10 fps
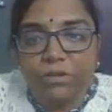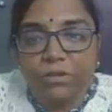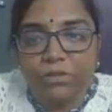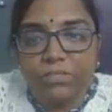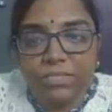
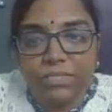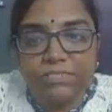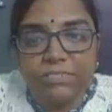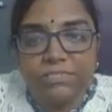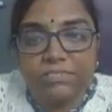the
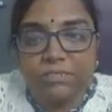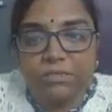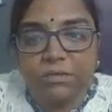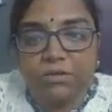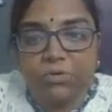SS
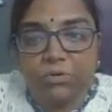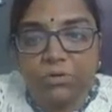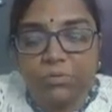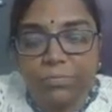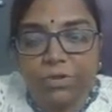
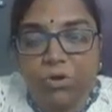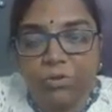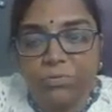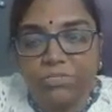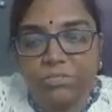
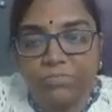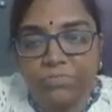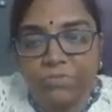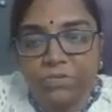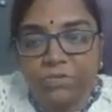orbital.
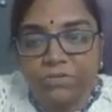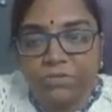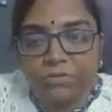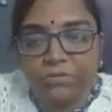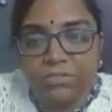
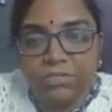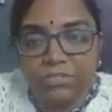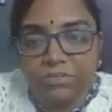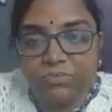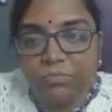Here the
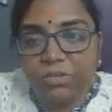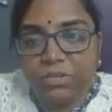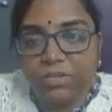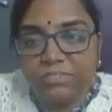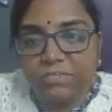familiar
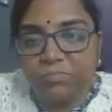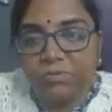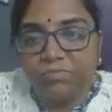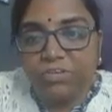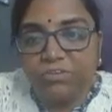example
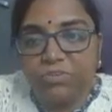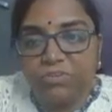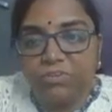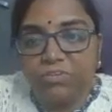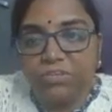we have
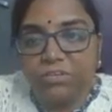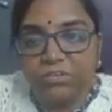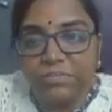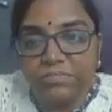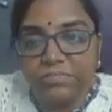given here
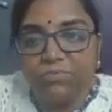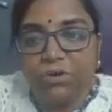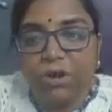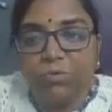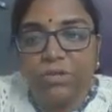is
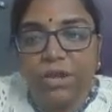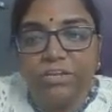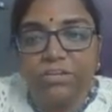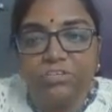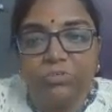how the
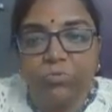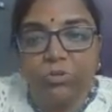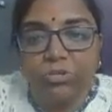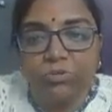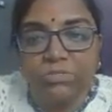hydrogen
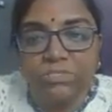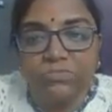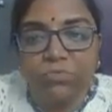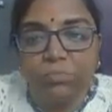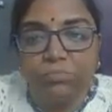molecule is
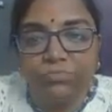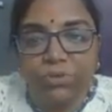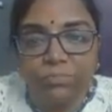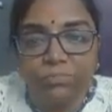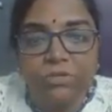formed
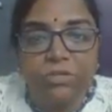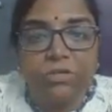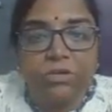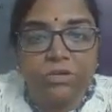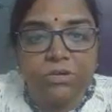from
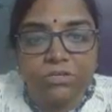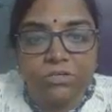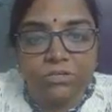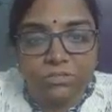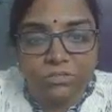
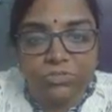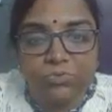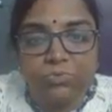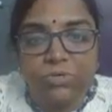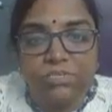the
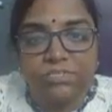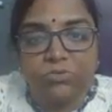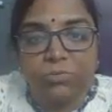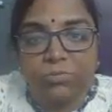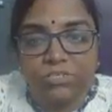two S
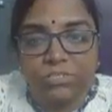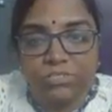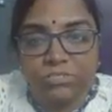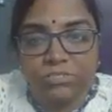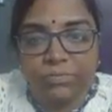
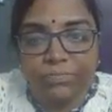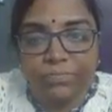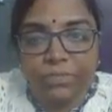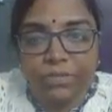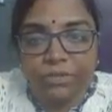orbitals.
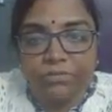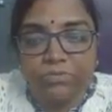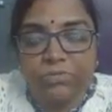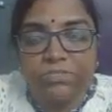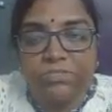So
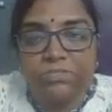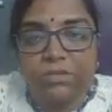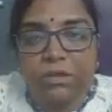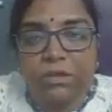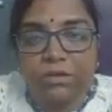this is
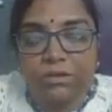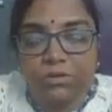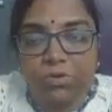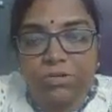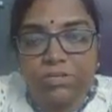
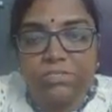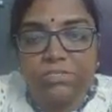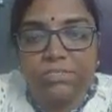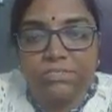called as SS